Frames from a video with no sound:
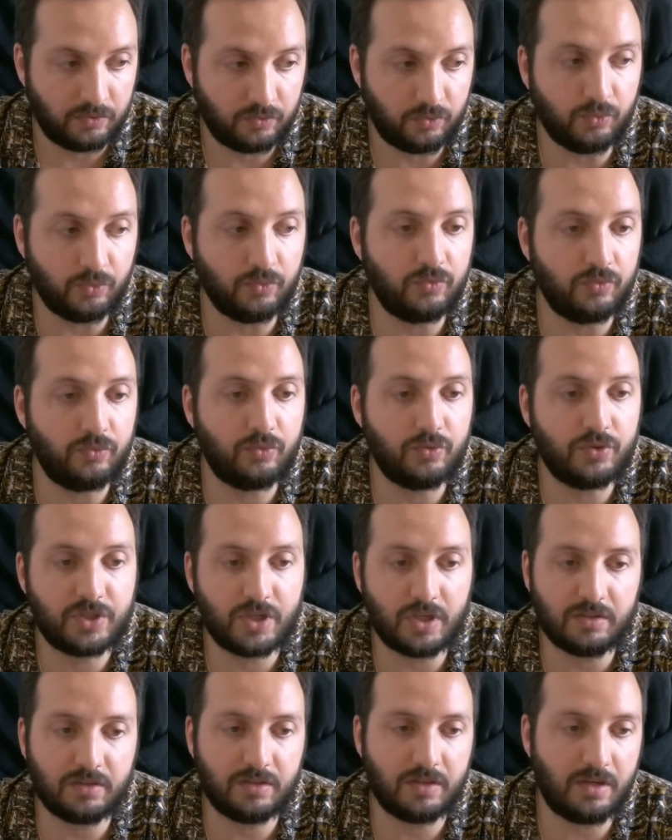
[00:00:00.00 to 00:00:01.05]
to, to
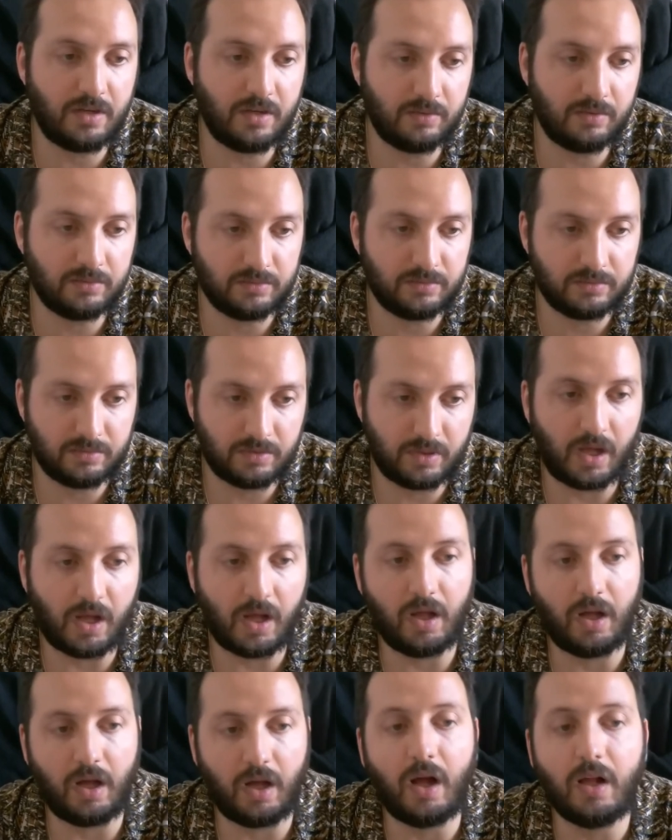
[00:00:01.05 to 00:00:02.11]
shut down
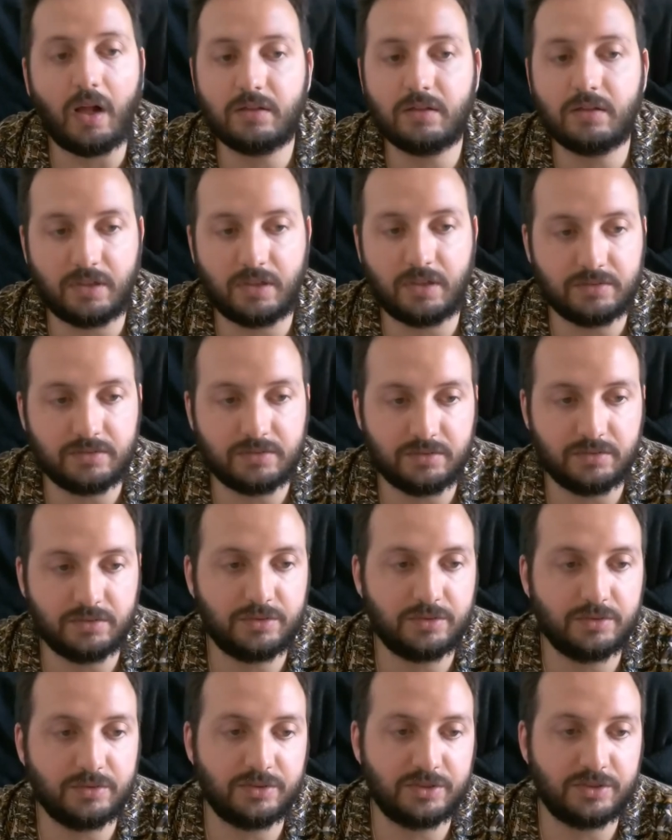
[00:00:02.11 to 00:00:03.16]
Algorand, you
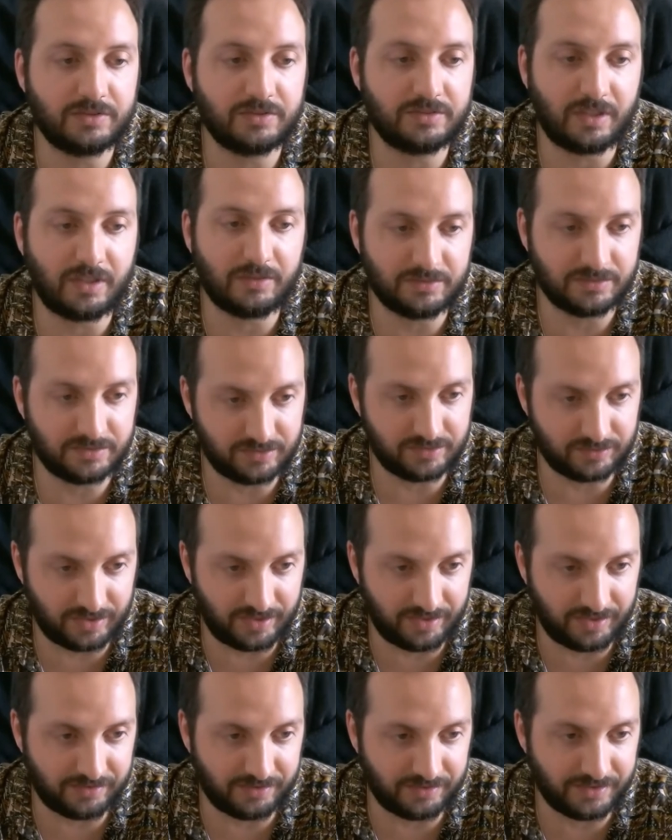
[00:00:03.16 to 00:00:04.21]
should shut down
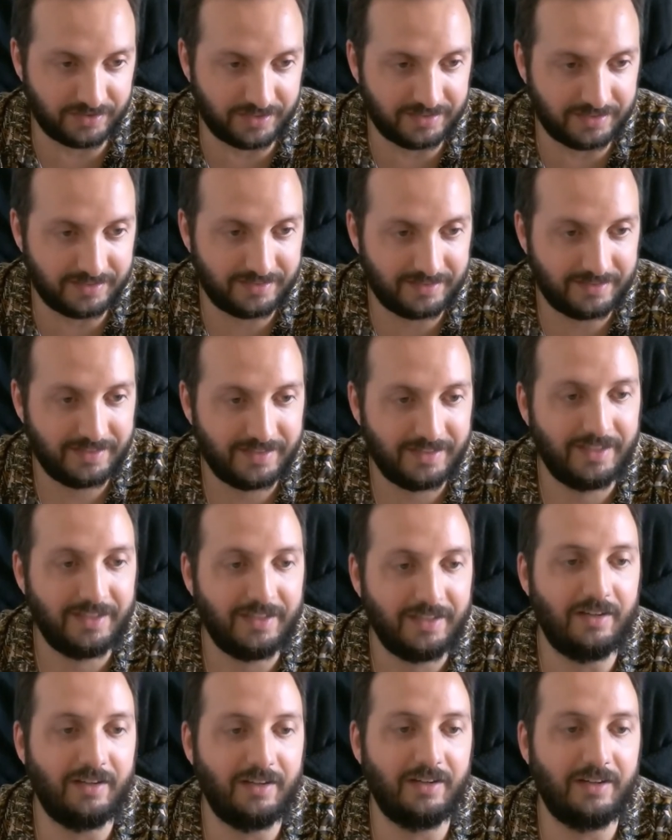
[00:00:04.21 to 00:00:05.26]
internet.
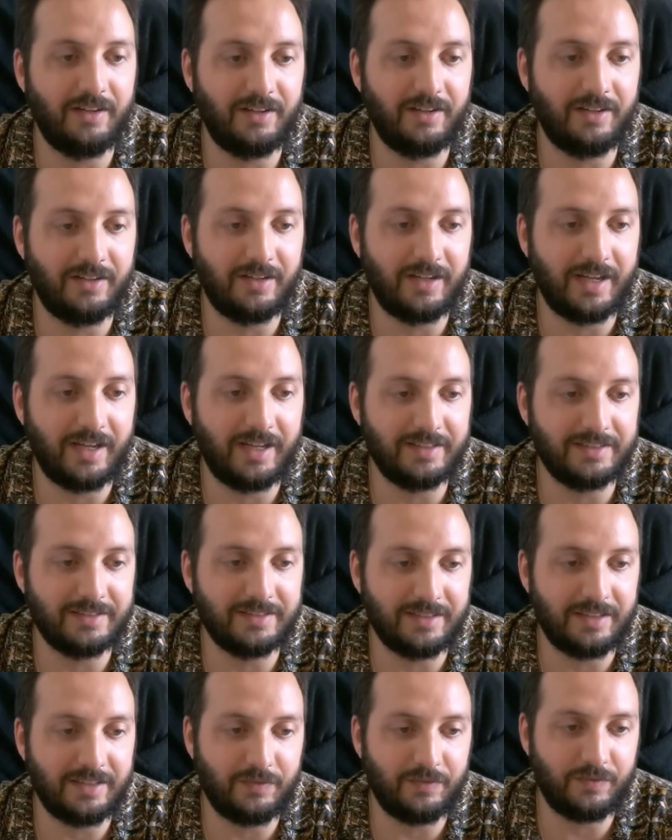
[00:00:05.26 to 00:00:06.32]
Uh,
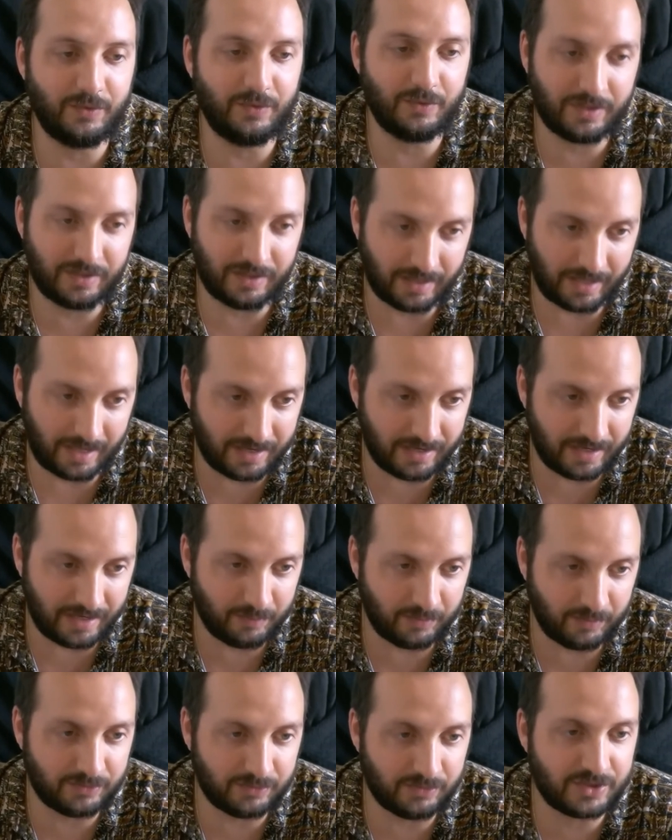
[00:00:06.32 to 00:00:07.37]
and if you are
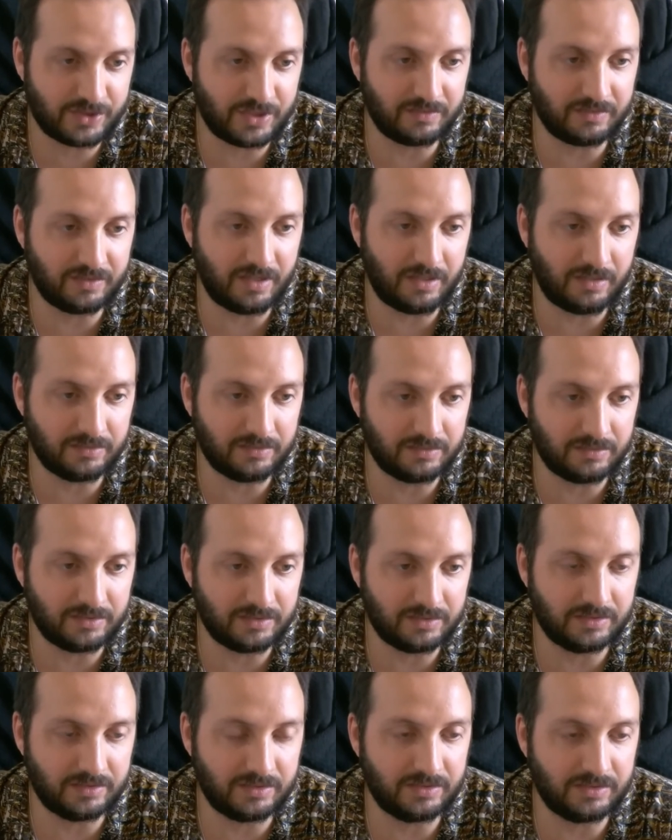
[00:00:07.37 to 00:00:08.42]
able to shut down
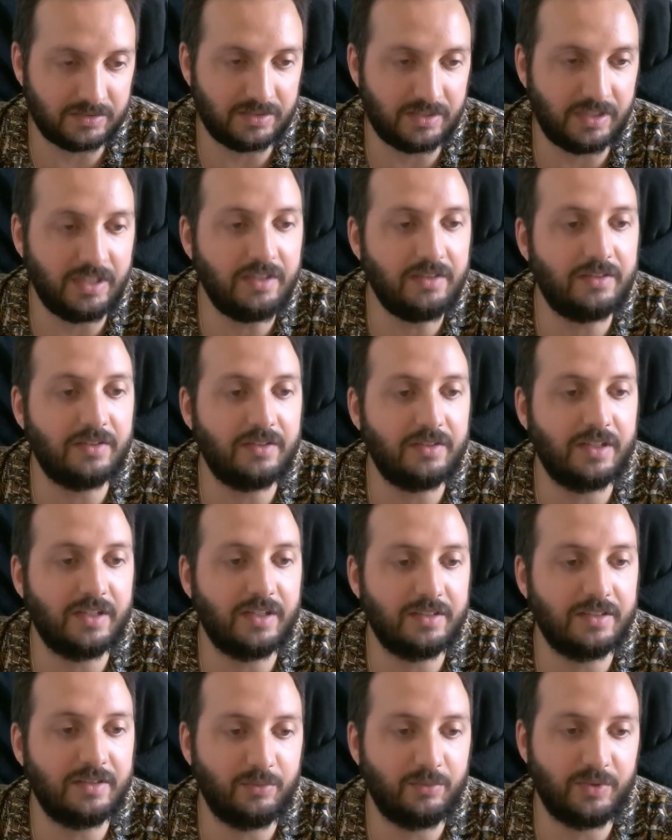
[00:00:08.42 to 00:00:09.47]
uh, the
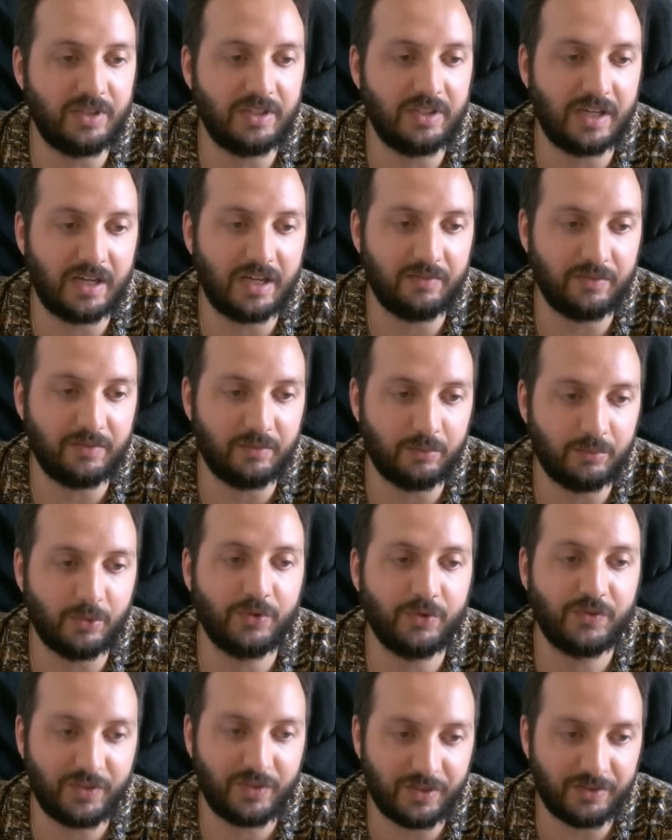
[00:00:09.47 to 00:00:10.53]
internet, we have
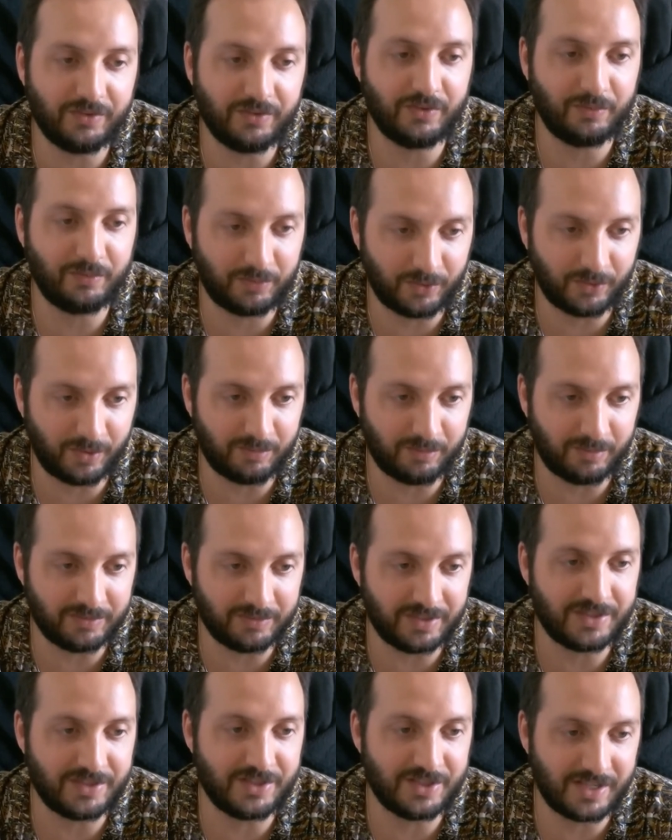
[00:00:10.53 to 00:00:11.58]
more serious
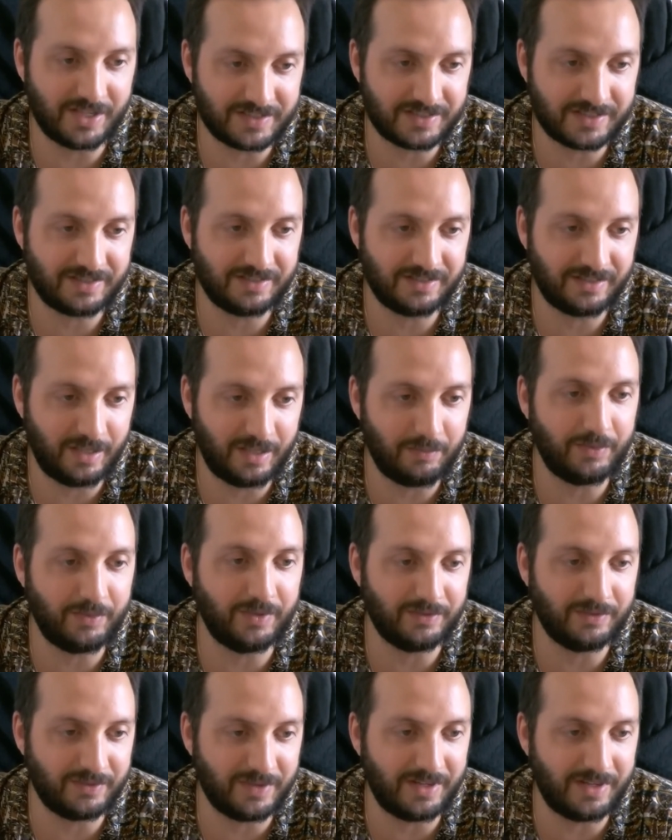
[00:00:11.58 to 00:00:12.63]
problem than just
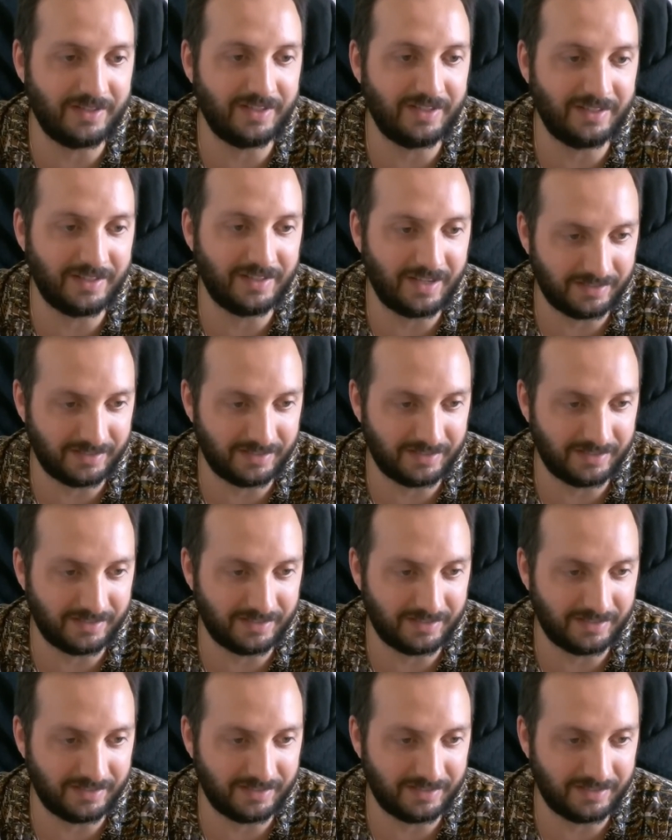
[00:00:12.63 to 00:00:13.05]
keeping running